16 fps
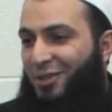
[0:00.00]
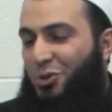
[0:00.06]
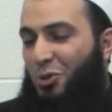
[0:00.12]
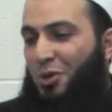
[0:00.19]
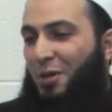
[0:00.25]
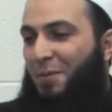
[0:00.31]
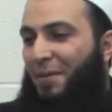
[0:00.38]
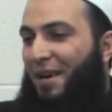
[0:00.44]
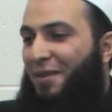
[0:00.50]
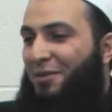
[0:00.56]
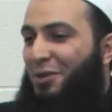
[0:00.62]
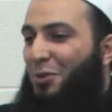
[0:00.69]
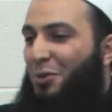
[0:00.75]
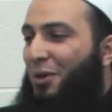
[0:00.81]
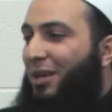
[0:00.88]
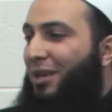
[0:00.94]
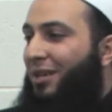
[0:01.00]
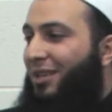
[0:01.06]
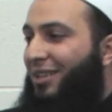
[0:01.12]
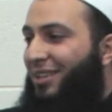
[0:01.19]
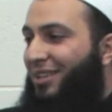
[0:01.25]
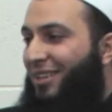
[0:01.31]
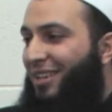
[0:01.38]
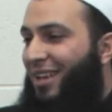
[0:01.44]
Took him out of the
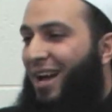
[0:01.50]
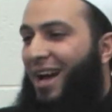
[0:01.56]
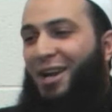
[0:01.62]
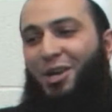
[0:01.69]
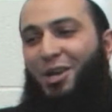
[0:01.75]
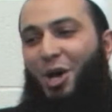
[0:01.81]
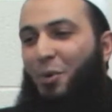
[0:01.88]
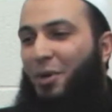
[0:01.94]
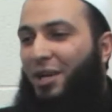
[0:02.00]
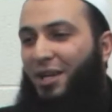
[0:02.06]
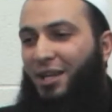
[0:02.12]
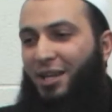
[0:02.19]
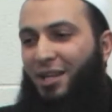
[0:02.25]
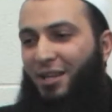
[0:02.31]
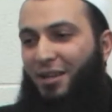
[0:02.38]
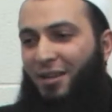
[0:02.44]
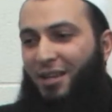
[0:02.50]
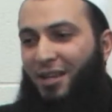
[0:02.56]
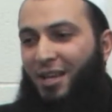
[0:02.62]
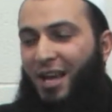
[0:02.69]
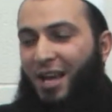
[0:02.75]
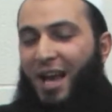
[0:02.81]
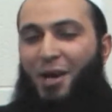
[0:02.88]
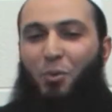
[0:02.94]
well unknowingly,
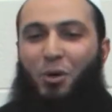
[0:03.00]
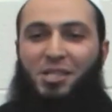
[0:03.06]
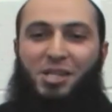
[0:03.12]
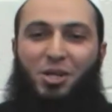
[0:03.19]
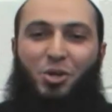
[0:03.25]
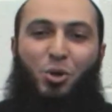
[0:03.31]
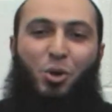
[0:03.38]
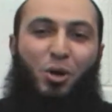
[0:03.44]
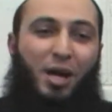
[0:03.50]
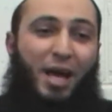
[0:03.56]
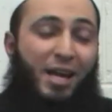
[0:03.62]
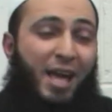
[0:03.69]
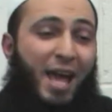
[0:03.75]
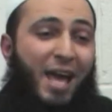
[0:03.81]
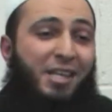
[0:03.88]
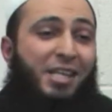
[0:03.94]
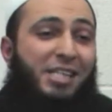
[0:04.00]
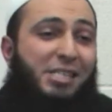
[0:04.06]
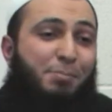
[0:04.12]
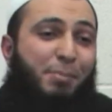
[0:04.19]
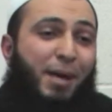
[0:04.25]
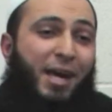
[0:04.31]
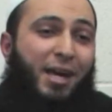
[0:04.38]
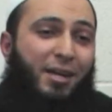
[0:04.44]
and was a court. And
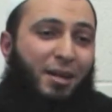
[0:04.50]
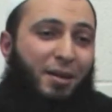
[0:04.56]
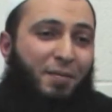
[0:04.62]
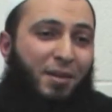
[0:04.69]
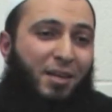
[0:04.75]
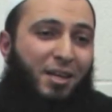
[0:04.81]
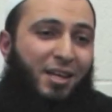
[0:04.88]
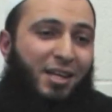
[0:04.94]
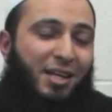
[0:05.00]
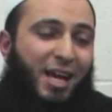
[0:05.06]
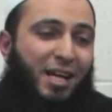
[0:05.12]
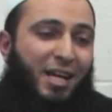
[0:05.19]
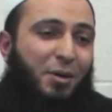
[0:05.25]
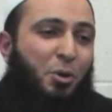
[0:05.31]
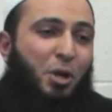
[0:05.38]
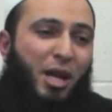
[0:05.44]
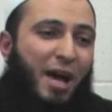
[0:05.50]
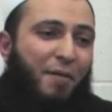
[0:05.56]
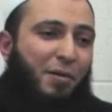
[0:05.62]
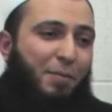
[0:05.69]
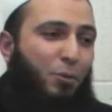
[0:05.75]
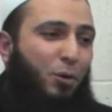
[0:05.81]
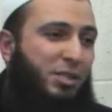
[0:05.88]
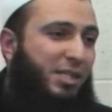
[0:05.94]
this man, he wouldn't
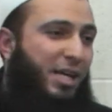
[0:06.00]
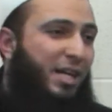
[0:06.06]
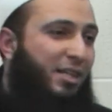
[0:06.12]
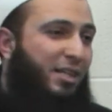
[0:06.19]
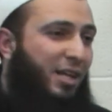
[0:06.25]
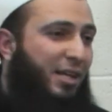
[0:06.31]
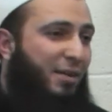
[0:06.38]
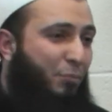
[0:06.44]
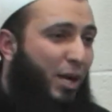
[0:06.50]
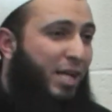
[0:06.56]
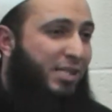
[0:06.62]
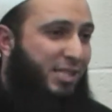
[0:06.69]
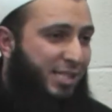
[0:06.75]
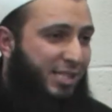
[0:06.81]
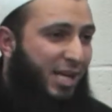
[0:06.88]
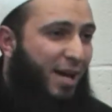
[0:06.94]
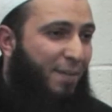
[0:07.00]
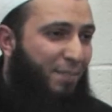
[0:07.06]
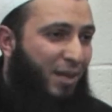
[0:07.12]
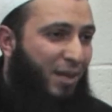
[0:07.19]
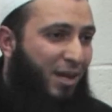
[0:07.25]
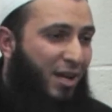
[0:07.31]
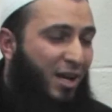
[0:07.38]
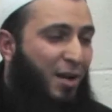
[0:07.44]
have reports that he raised Islam,
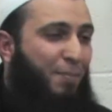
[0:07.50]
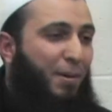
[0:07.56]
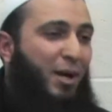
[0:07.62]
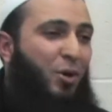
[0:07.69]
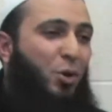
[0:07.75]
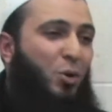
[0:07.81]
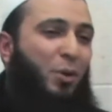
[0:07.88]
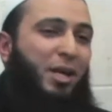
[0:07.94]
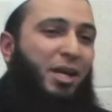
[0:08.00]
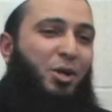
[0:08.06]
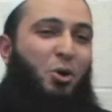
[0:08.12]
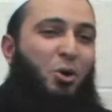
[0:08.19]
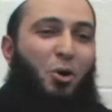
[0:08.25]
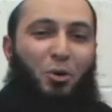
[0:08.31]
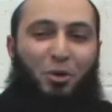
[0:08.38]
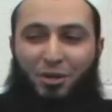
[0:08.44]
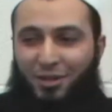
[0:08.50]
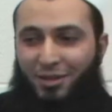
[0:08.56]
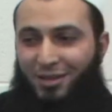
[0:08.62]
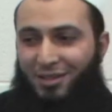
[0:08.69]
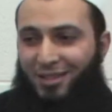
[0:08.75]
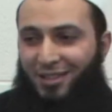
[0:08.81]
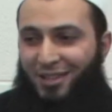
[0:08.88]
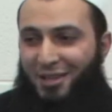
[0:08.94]
but look what he caught.
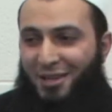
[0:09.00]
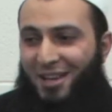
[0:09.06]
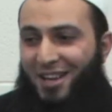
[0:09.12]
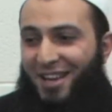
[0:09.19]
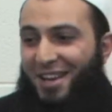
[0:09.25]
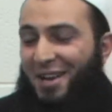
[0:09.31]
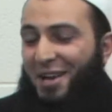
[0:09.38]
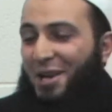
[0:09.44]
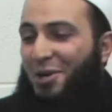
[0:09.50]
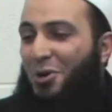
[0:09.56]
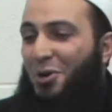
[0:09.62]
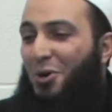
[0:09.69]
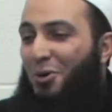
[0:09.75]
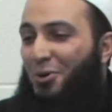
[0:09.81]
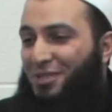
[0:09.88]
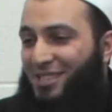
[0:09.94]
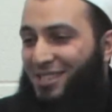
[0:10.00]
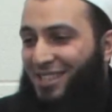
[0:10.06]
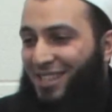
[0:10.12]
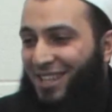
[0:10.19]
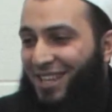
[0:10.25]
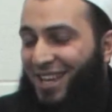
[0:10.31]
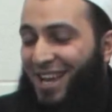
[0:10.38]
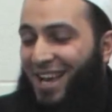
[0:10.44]
He caught
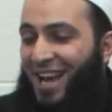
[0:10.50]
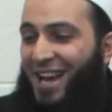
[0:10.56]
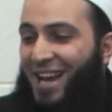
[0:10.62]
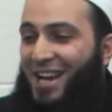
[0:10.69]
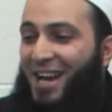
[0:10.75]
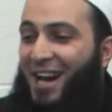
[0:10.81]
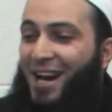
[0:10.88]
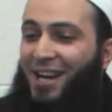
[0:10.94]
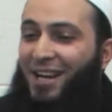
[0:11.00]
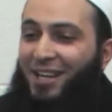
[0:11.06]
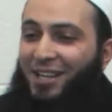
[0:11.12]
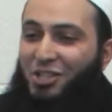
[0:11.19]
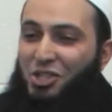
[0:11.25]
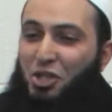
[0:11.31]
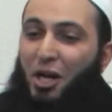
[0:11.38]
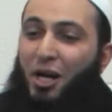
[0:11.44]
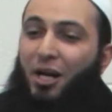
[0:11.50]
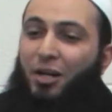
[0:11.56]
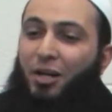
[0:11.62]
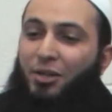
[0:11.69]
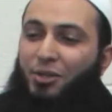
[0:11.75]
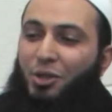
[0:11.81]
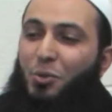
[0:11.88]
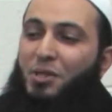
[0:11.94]
a young
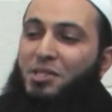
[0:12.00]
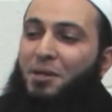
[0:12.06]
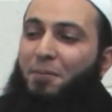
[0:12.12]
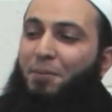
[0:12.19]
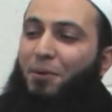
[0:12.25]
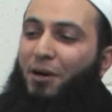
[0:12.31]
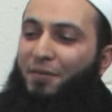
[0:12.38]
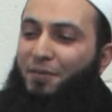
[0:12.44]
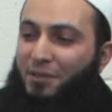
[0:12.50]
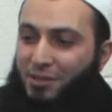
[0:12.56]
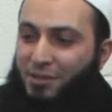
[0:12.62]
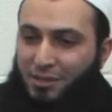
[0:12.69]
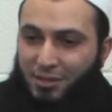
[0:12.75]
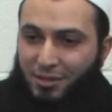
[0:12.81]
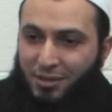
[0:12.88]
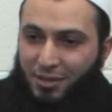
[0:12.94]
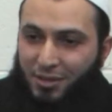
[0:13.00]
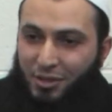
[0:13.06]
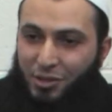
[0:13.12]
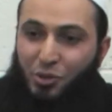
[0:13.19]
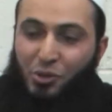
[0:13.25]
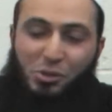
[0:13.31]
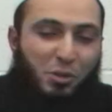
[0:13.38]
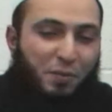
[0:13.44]
child who was a prophet,
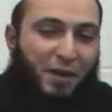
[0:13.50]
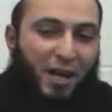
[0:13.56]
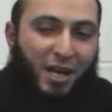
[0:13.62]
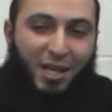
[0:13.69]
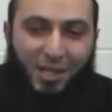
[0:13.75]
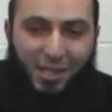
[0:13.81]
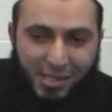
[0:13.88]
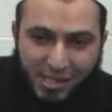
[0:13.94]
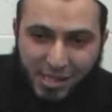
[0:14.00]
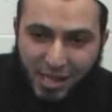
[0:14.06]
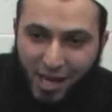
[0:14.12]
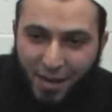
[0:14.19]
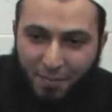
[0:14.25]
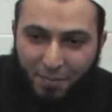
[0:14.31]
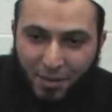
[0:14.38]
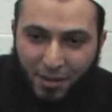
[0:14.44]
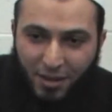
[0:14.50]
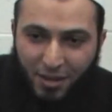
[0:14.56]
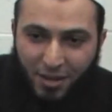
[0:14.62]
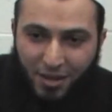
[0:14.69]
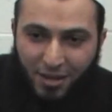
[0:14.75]
Yusuf alayhi salam.